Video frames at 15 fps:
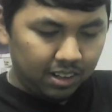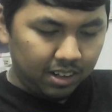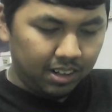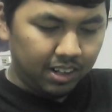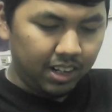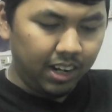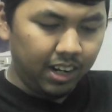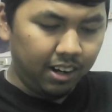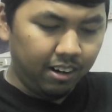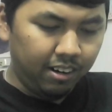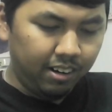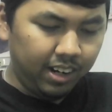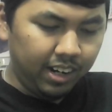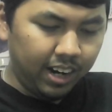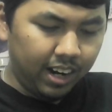They
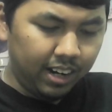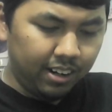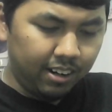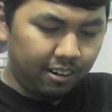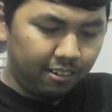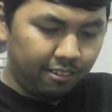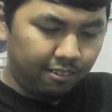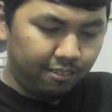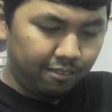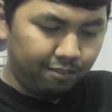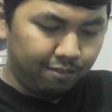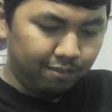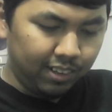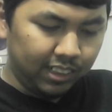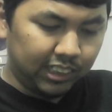already had a
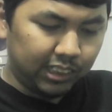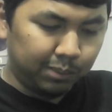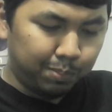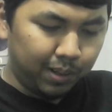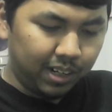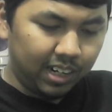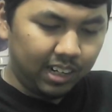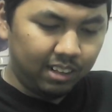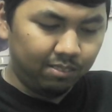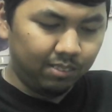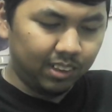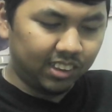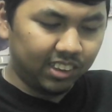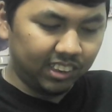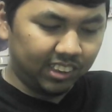wristband,
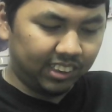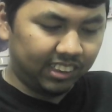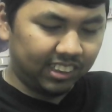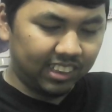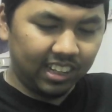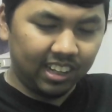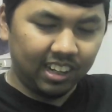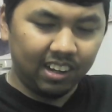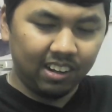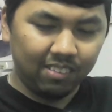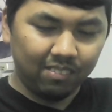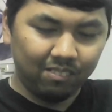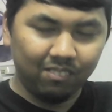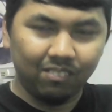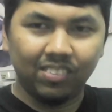which is
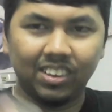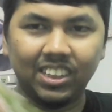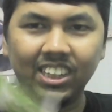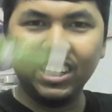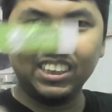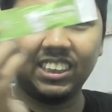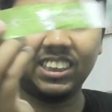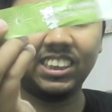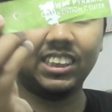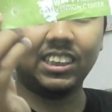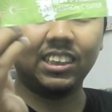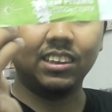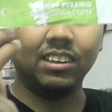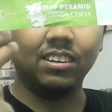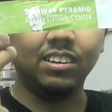um,
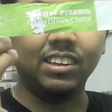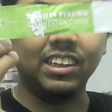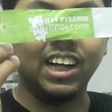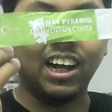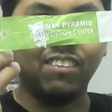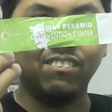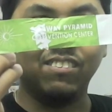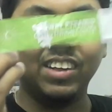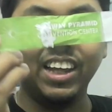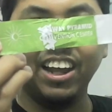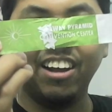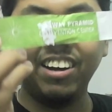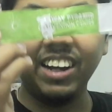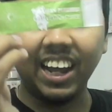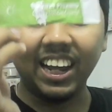this. Yeah, they
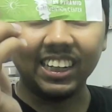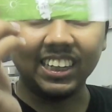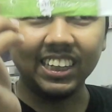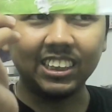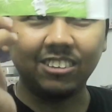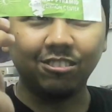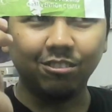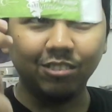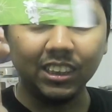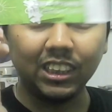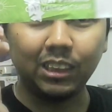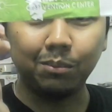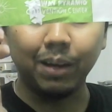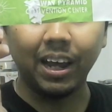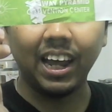already had this
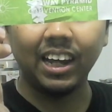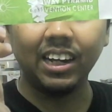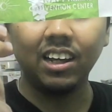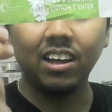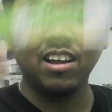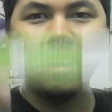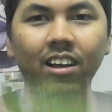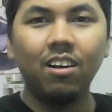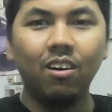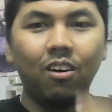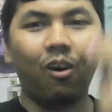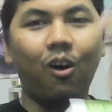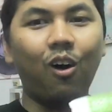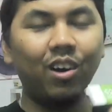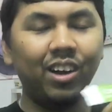wristband
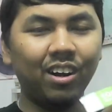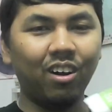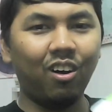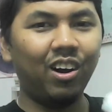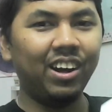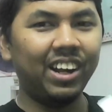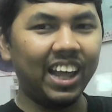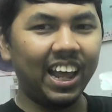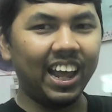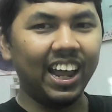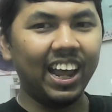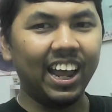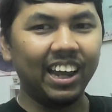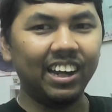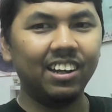on on their
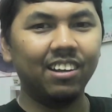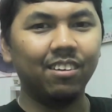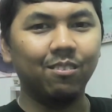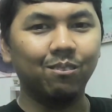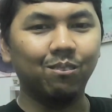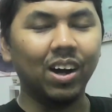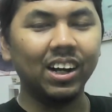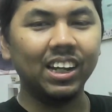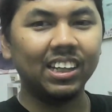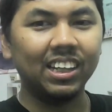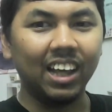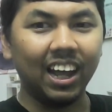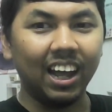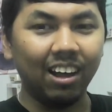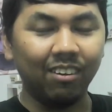hand by the
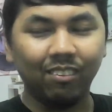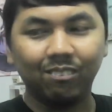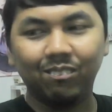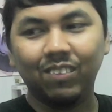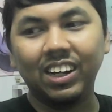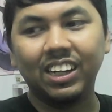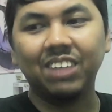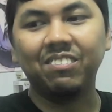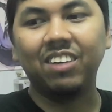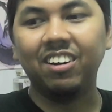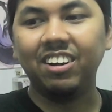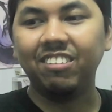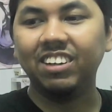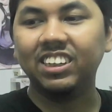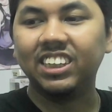uh, by the time I
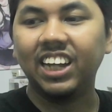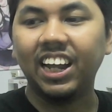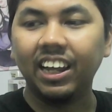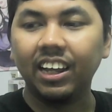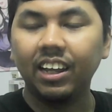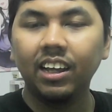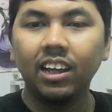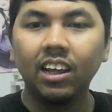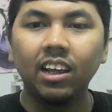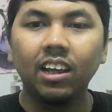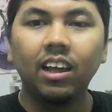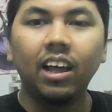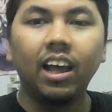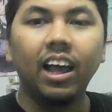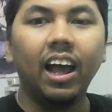already reached there,
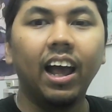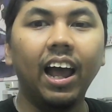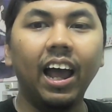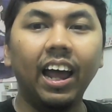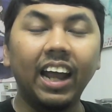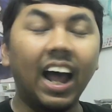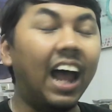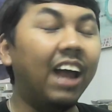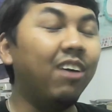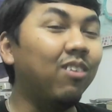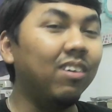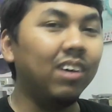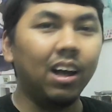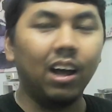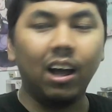and I
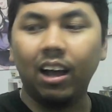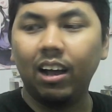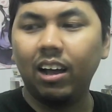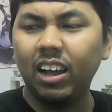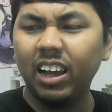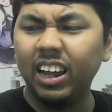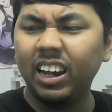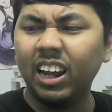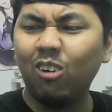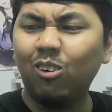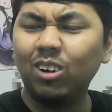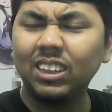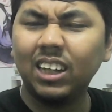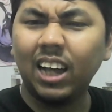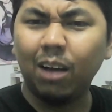and I
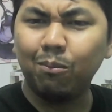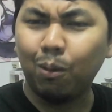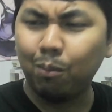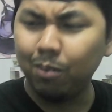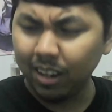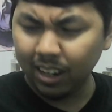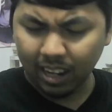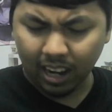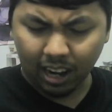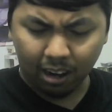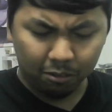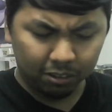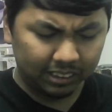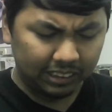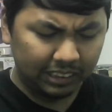was probably I
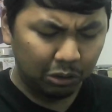was the